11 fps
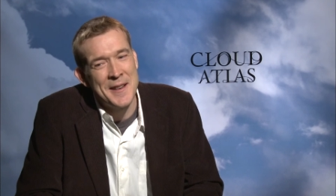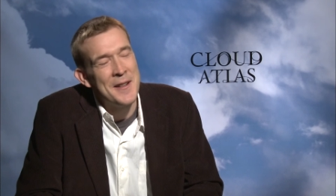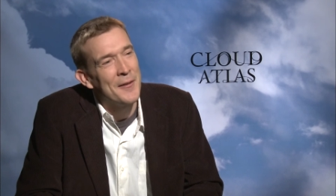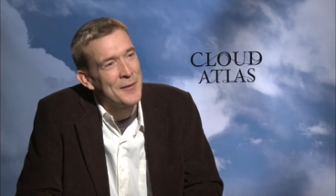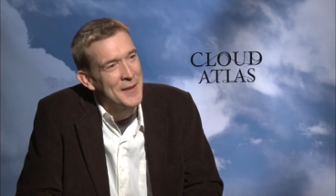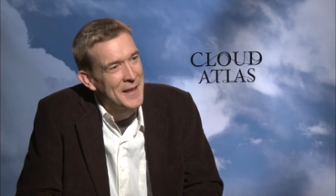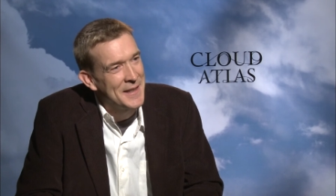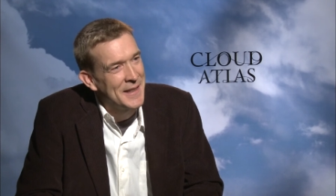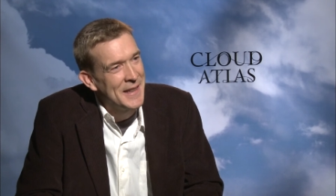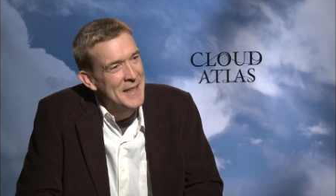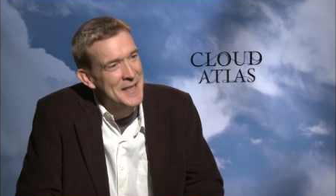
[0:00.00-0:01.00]
loved it.
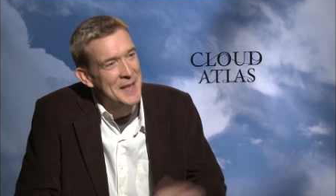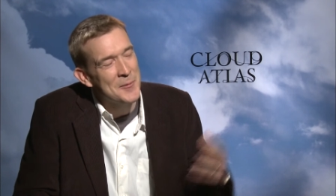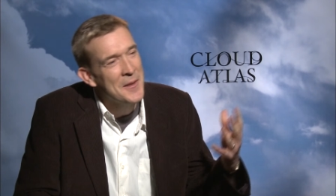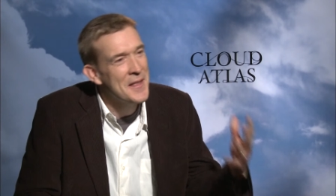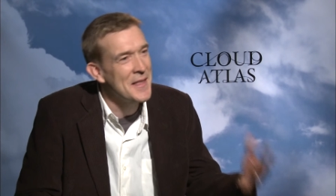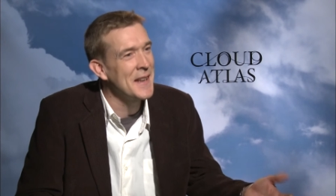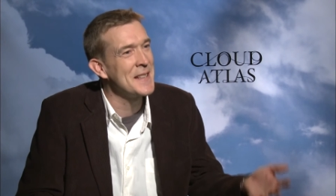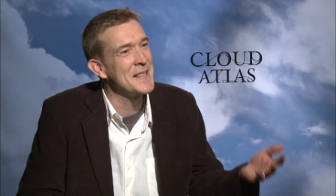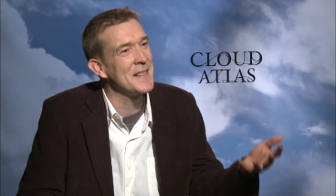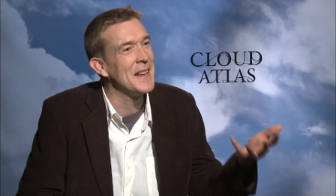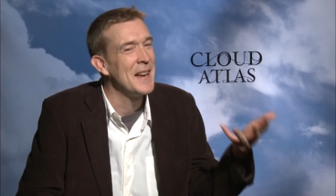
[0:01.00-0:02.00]
See, that's one of the things
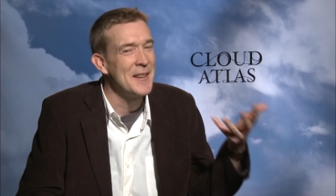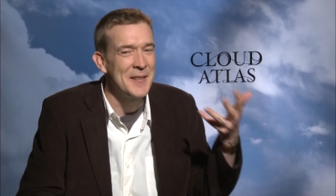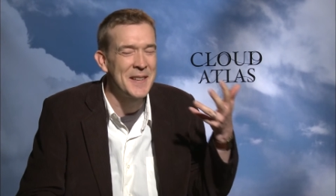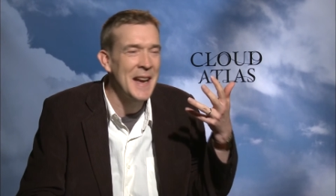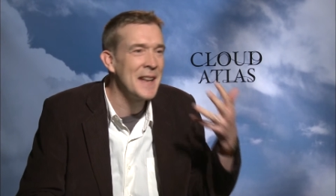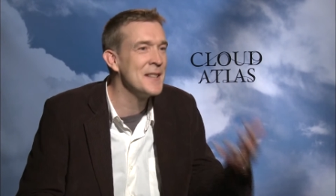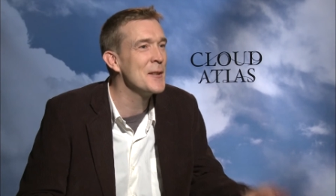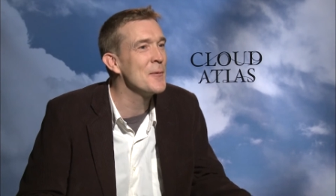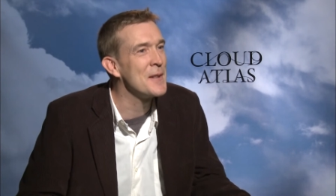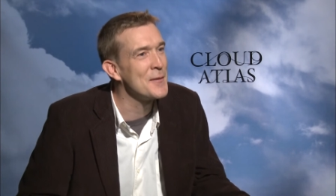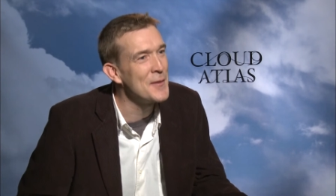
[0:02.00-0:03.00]
that you can
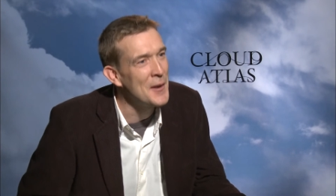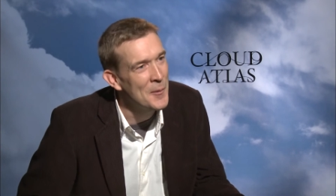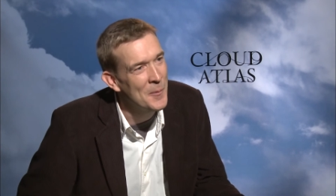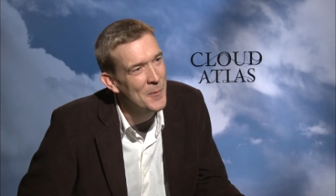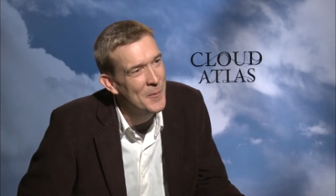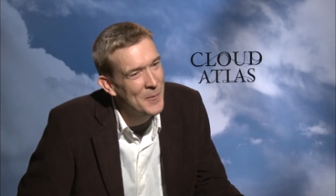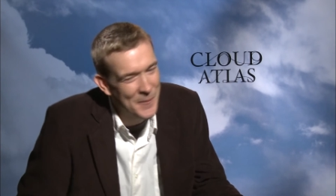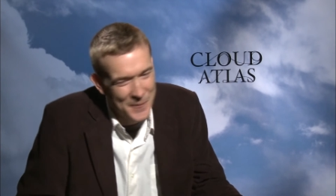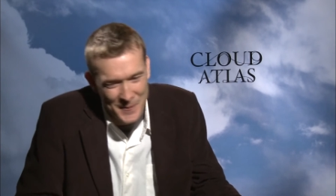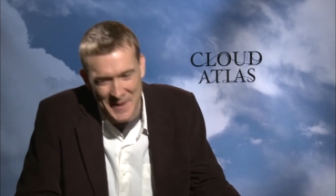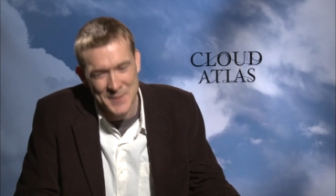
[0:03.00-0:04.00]
do in a film,
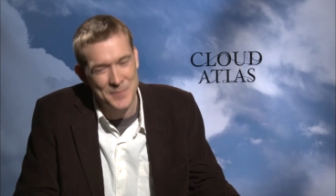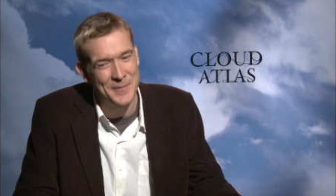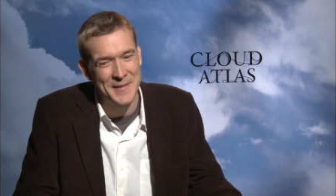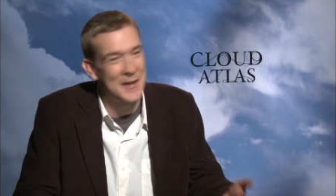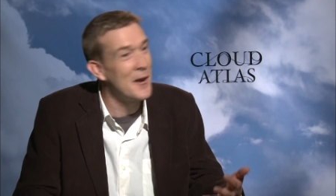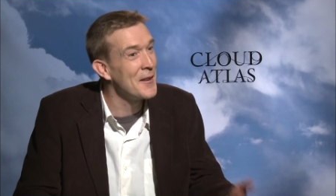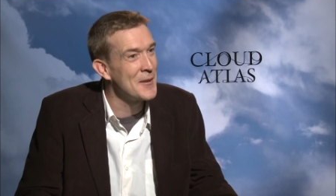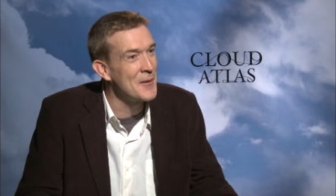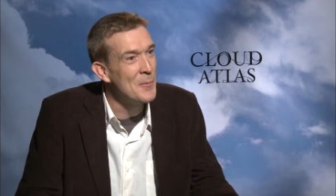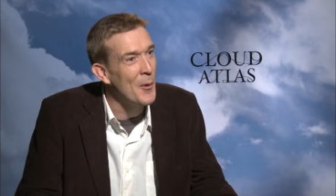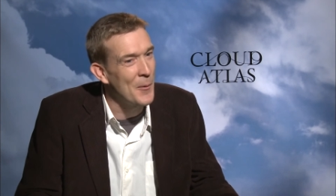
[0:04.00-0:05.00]
which you can't do in
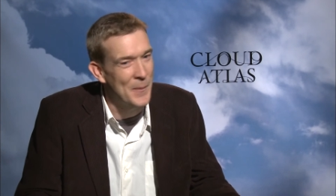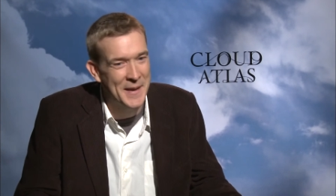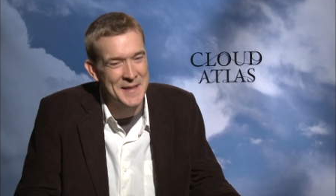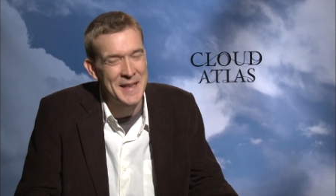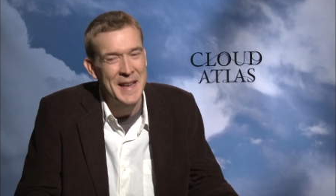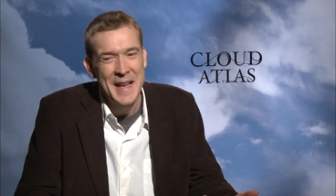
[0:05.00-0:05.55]
a book, because